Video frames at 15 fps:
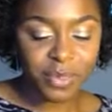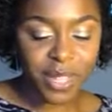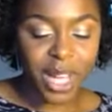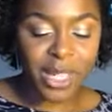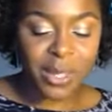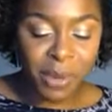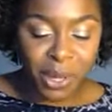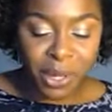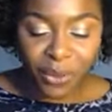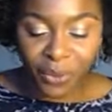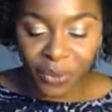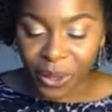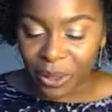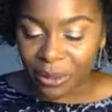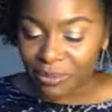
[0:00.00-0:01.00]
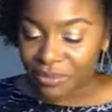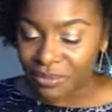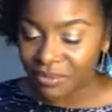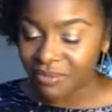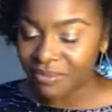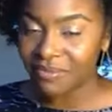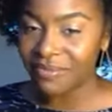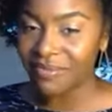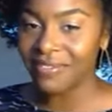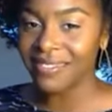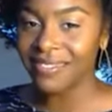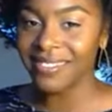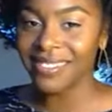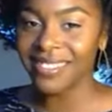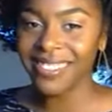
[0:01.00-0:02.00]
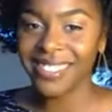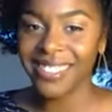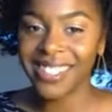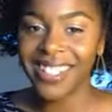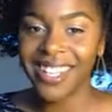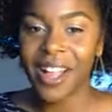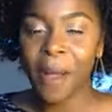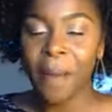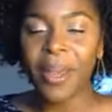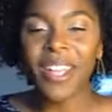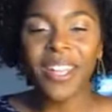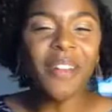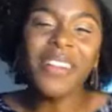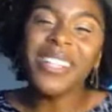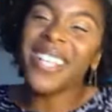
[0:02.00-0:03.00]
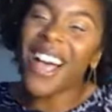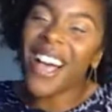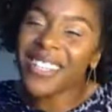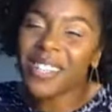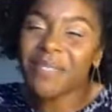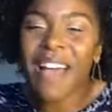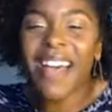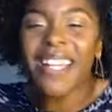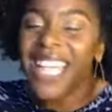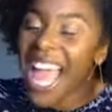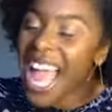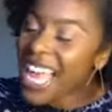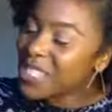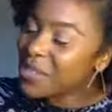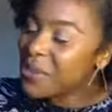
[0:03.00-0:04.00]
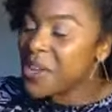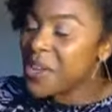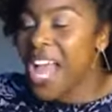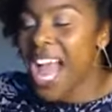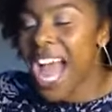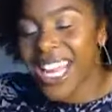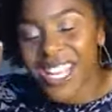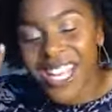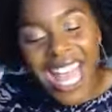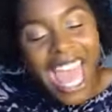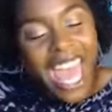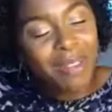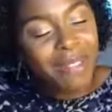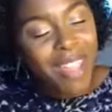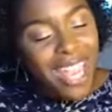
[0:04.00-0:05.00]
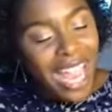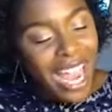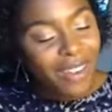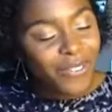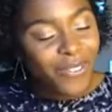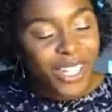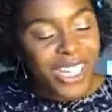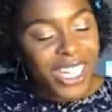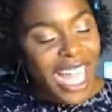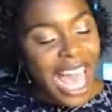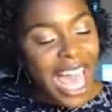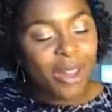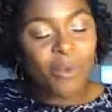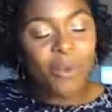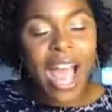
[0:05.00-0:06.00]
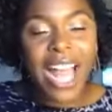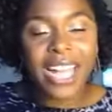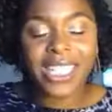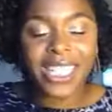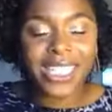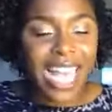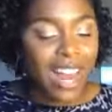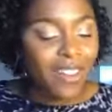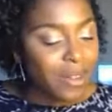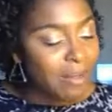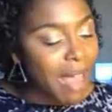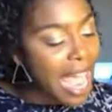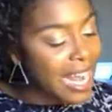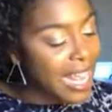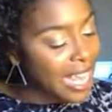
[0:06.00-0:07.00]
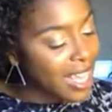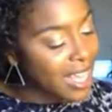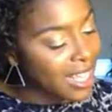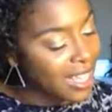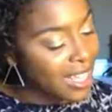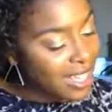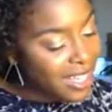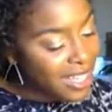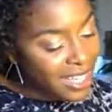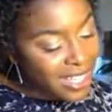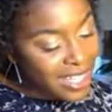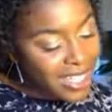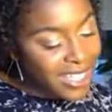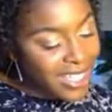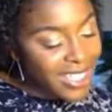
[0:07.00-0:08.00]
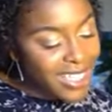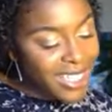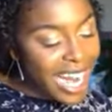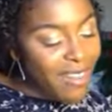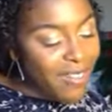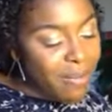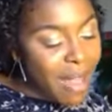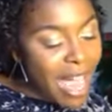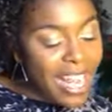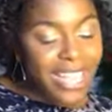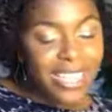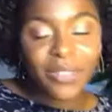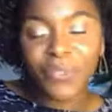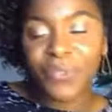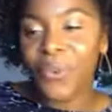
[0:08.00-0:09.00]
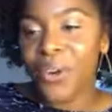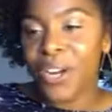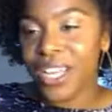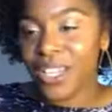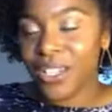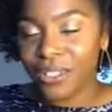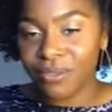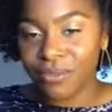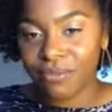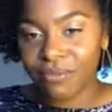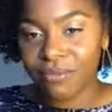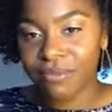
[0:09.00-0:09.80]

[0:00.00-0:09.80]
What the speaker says: It's beautiful. But you know, we talked about last week. You got to be careful. You got to watch because everybody isn't for you.